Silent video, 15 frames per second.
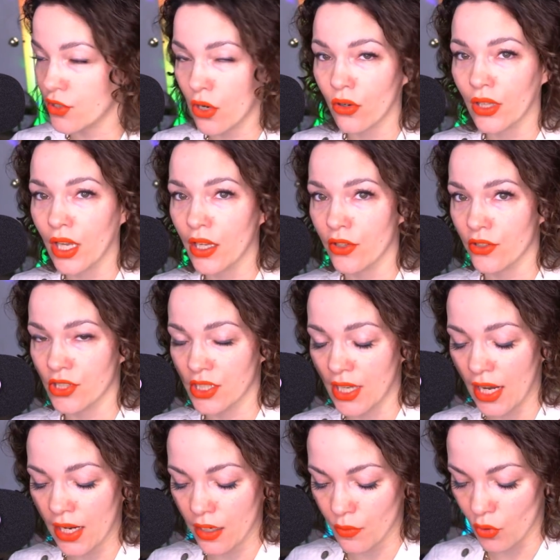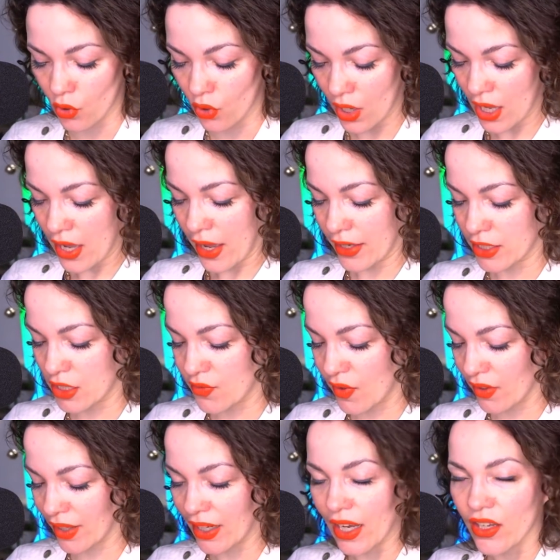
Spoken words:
Totally understandable. I just felt like